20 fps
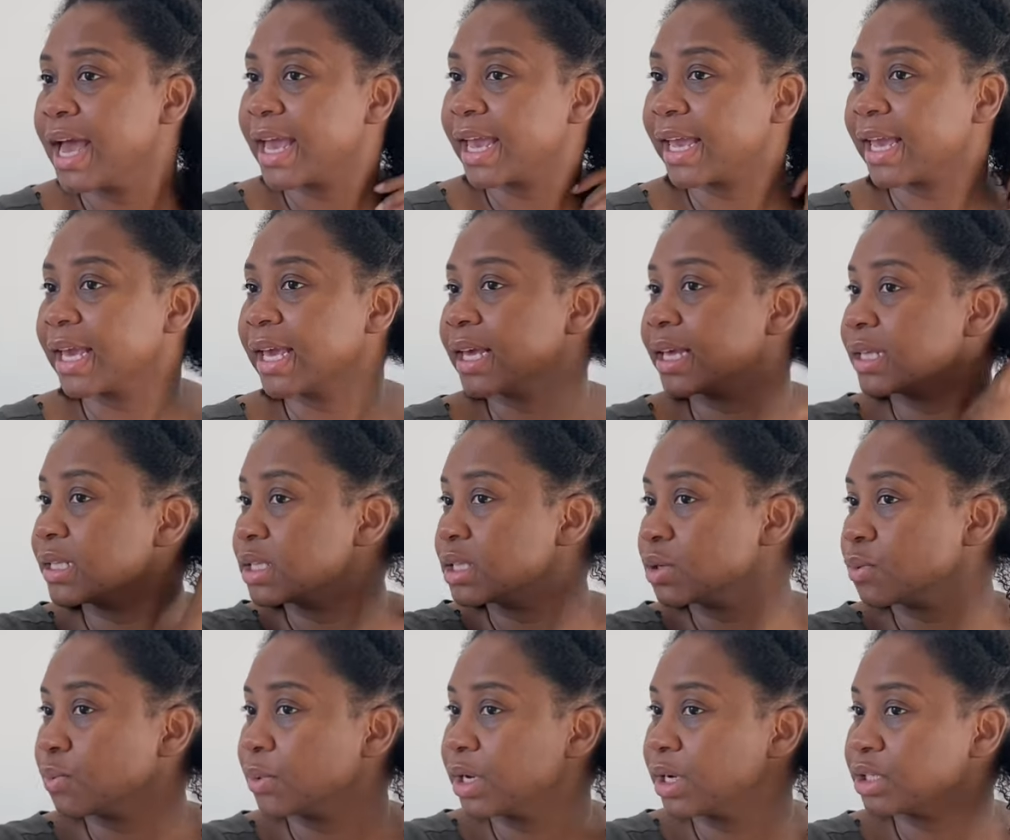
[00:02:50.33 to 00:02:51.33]
And
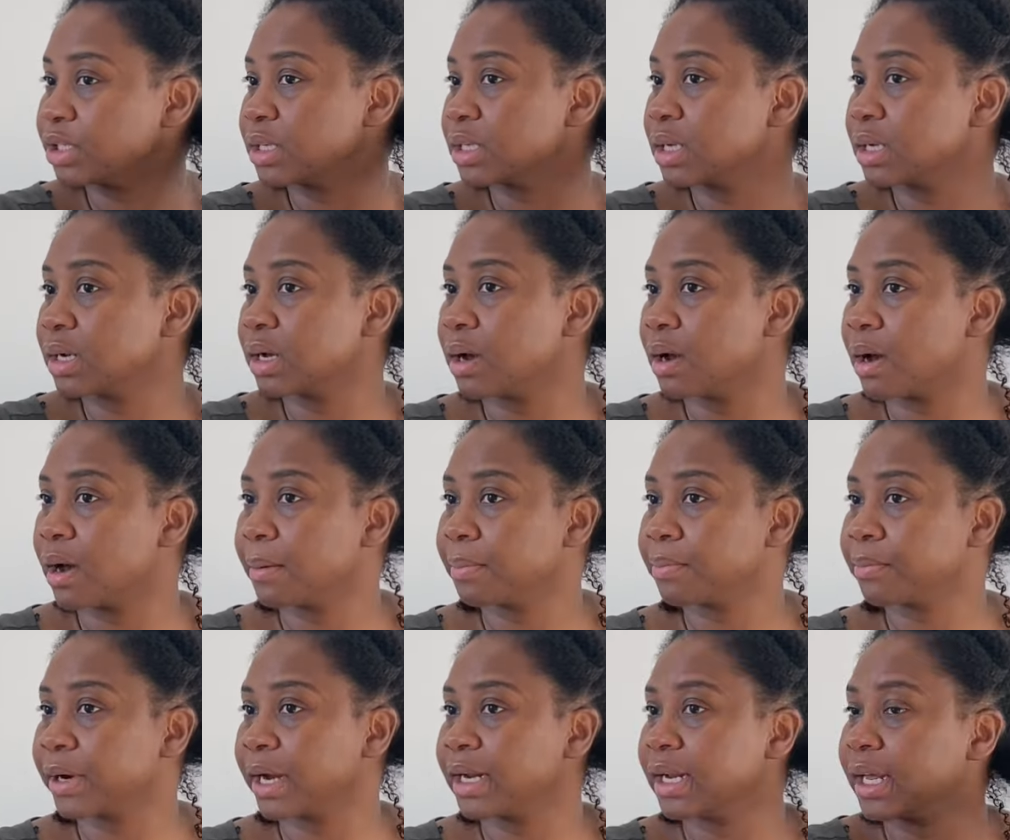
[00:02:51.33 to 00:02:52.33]
we're just gonna hop
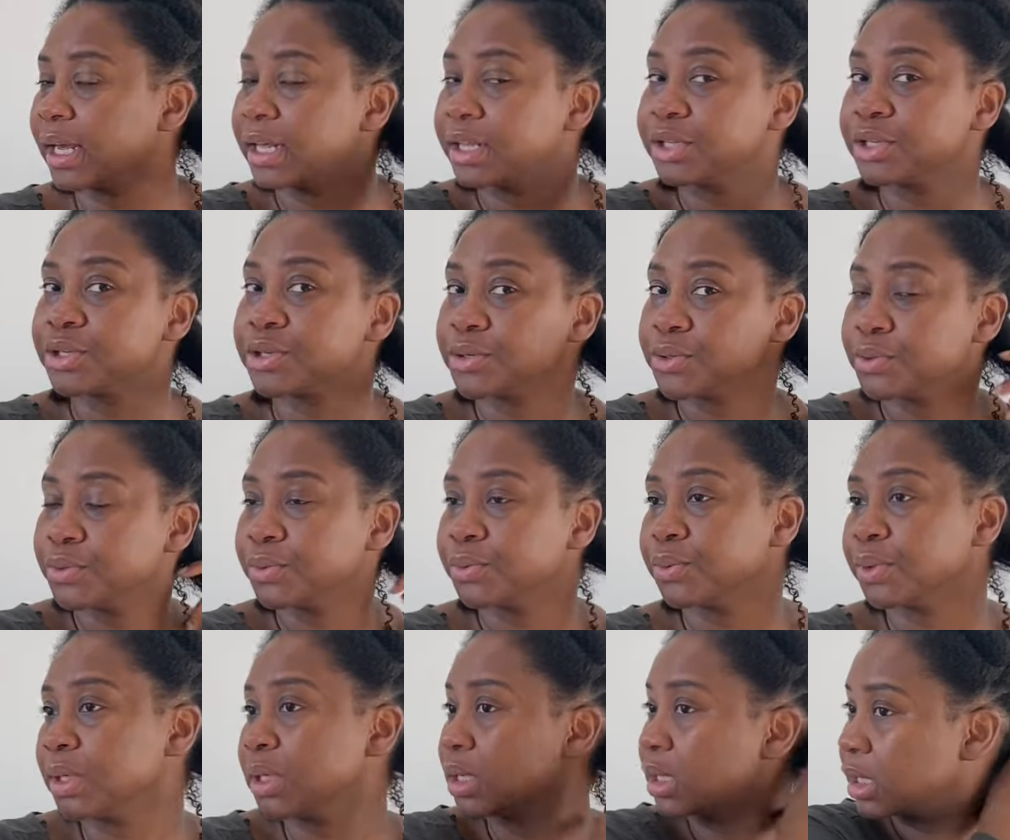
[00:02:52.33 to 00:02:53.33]
right
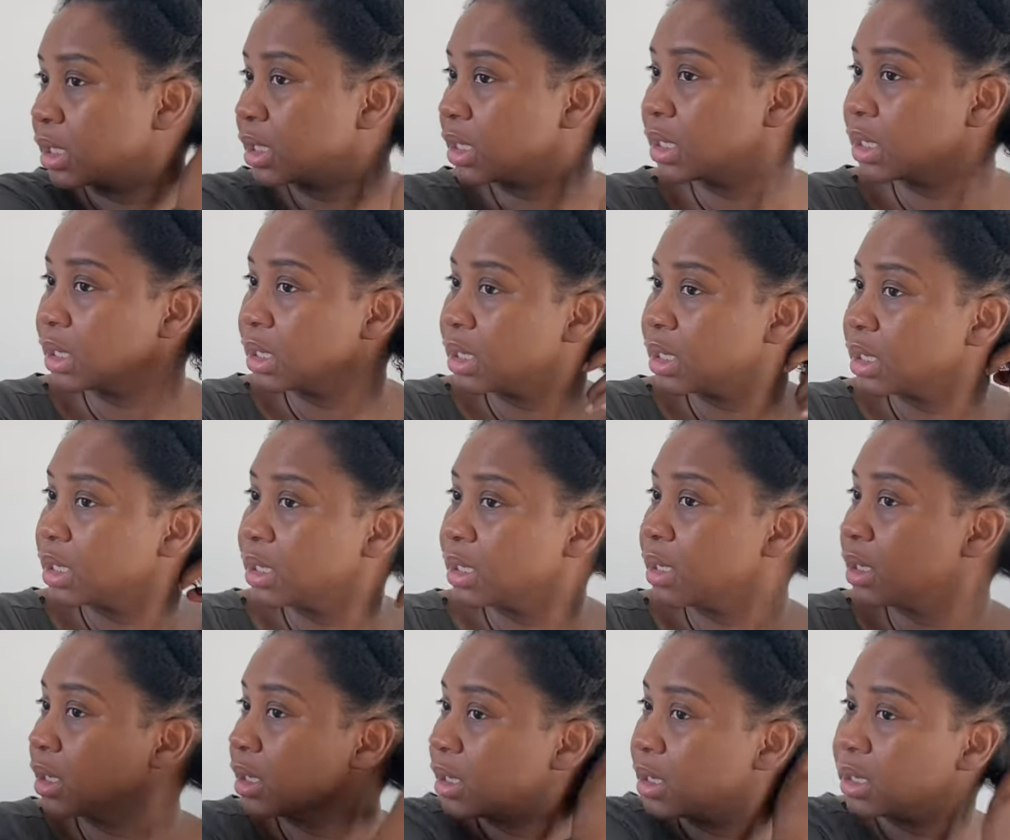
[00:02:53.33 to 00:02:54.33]
into
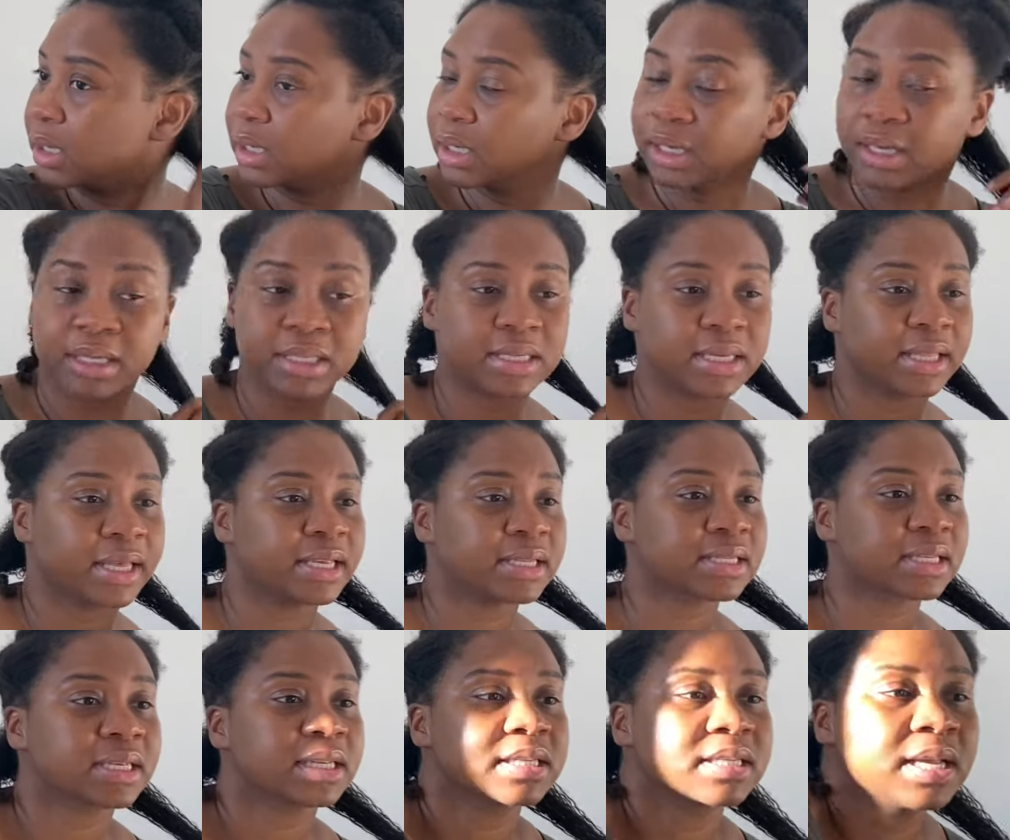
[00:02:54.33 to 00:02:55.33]
into this
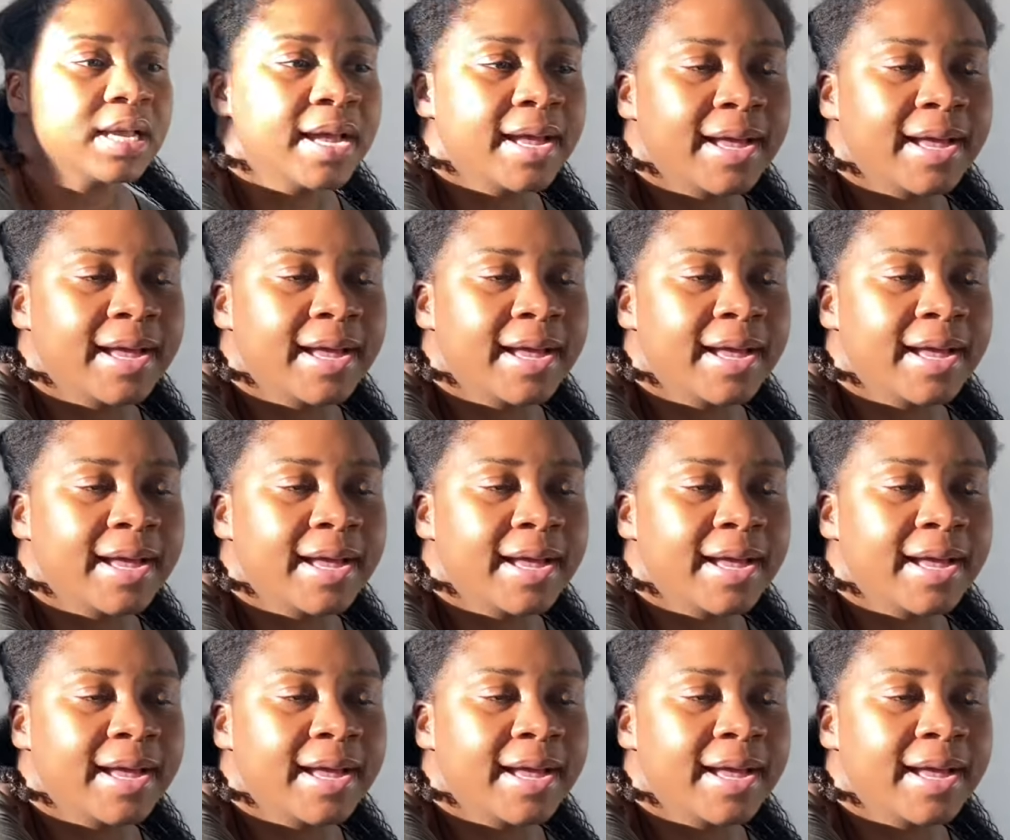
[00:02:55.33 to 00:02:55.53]
because